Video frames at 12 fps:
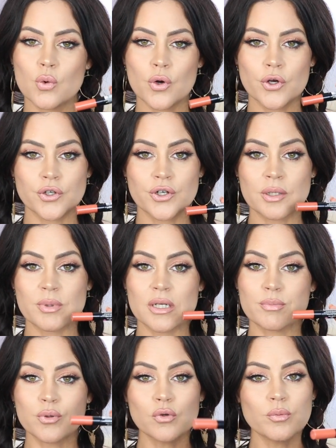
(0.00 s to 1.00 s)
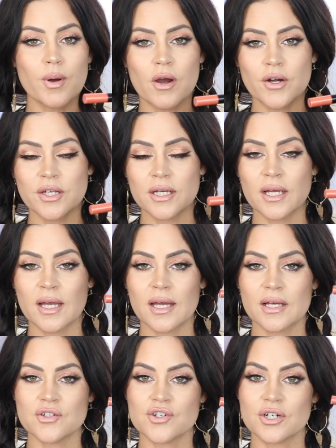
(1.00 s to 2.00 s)
or you're going to be at a pool party
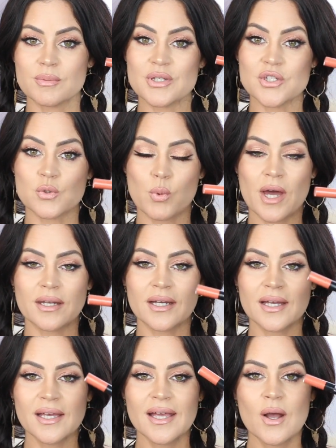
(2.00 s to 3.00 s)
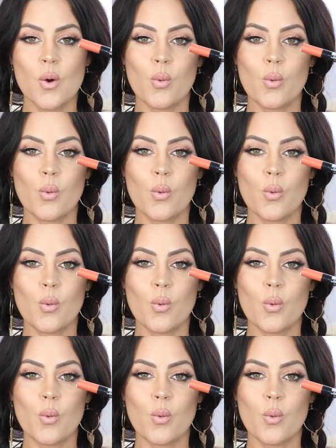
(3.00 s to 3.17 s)
and you're going to be sweating,